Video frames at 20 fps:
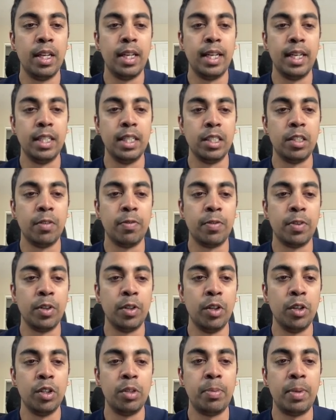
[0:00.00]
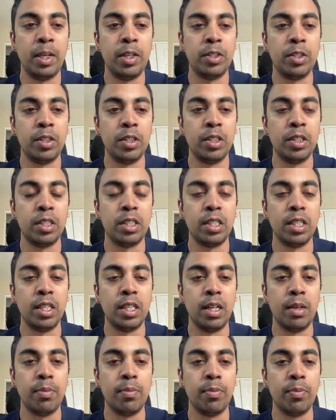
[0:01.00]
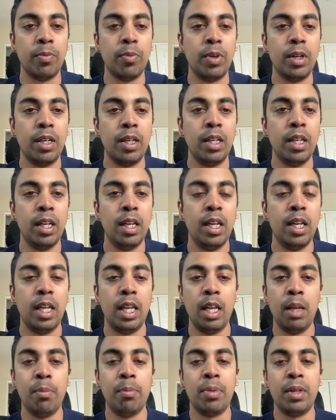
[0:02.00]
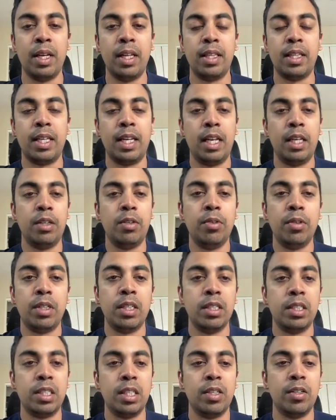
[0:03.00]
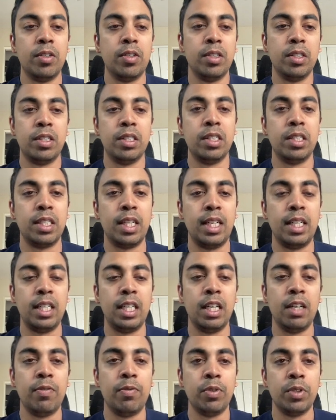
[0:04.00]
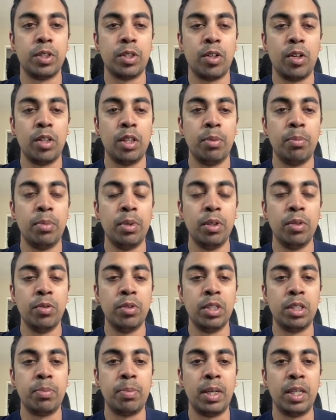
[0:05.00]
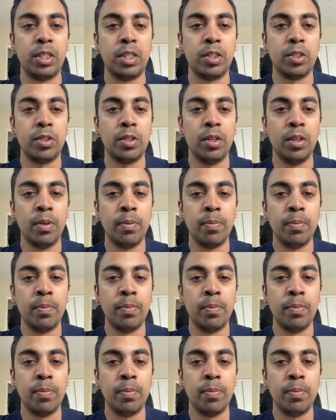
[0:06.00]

And so for those patients, one implant that I do consider is this idea of what's called a balloon spacer.